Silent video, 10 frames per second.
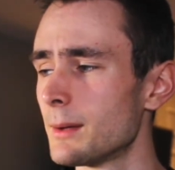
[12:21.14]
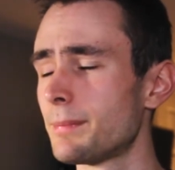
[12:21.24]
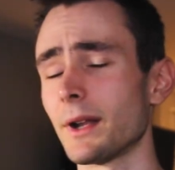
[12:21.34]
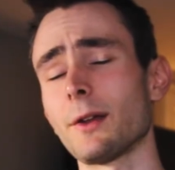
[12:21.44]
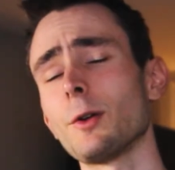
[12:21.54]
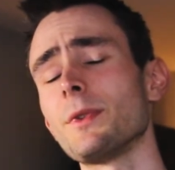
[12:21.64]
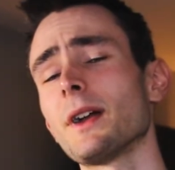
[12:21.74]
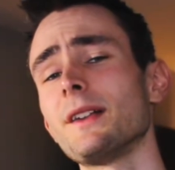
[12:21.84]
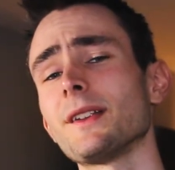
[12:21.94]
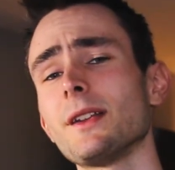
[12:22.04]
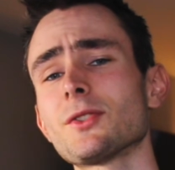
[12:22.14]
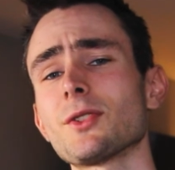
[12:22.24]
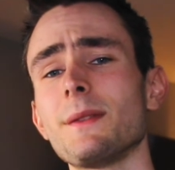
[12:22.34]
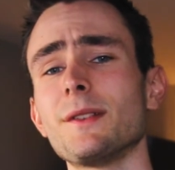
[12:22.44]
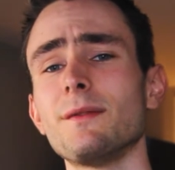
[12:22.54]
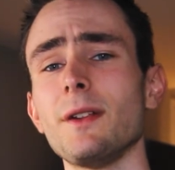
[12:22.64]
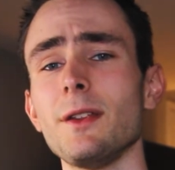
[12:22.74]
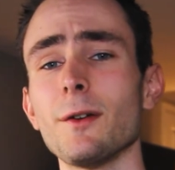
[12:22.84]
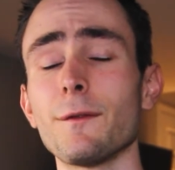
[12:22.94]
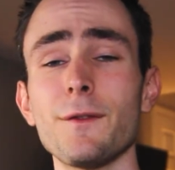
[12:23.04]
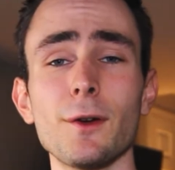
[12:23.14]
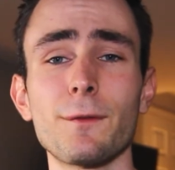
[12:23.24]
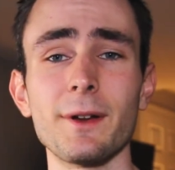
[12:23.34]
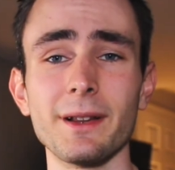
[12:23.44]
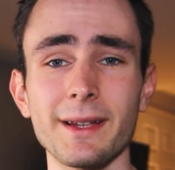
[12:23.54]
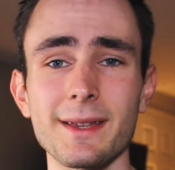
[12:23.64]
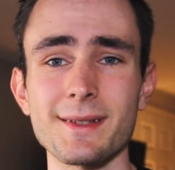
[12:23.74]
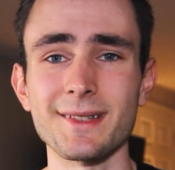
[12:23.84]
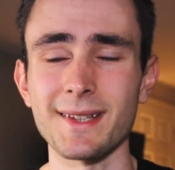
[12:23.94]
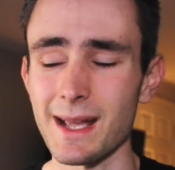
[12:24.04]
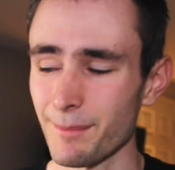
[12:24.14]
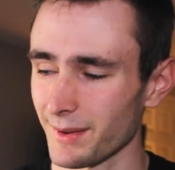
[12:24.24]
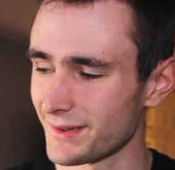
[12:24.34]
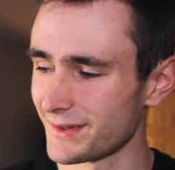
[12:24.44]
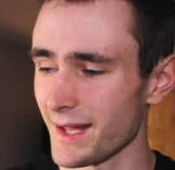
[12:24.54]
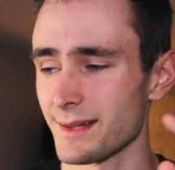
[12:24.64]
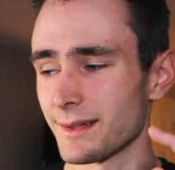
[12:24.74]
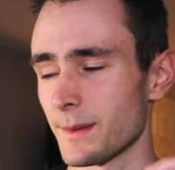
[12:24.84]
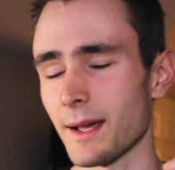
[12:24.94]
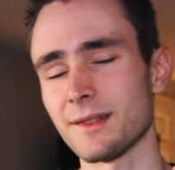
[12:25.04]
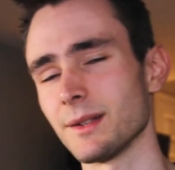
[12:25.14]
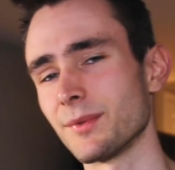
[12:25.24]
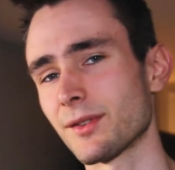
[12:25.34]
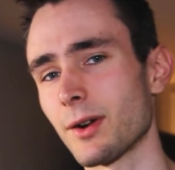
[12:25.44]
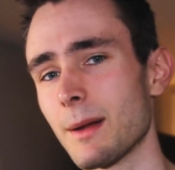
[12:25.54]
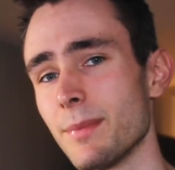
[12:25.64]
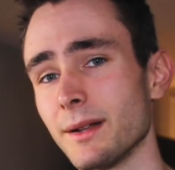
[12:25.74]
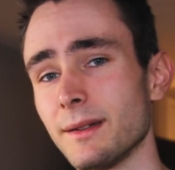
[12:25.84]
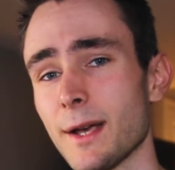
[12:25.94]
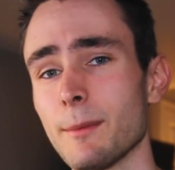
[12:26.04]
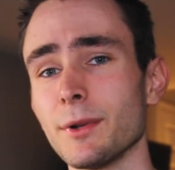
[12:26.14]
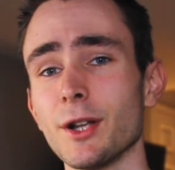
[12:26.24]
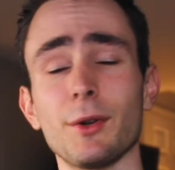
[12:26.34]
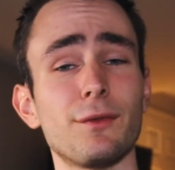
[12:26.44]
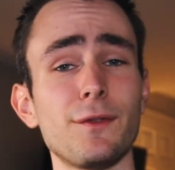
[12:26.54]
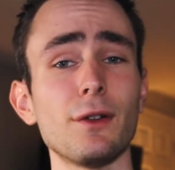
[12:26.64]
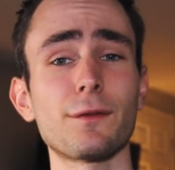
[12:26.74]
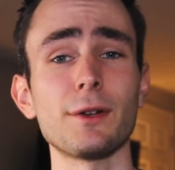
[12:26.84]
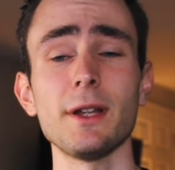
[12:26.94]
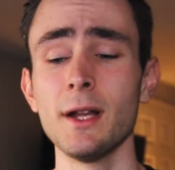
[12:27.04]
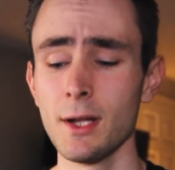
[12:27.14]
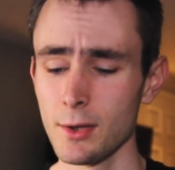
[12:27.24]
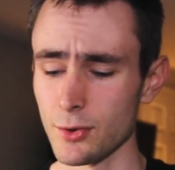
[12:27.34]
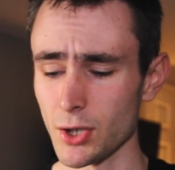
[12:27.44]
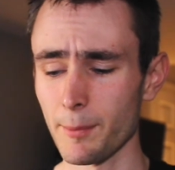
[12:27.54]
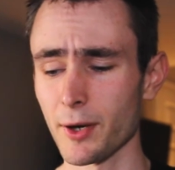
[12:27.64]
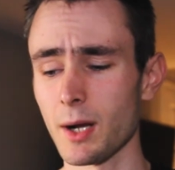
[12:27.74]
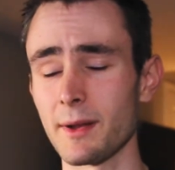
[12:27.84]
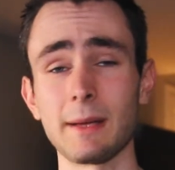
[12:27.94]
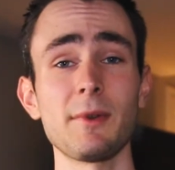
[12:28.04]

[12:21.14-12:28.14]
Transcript: But I hope you guys enjoyed this video. Feel free to lick the stamp, send that subscribe button down below, and feel free to drop a comment.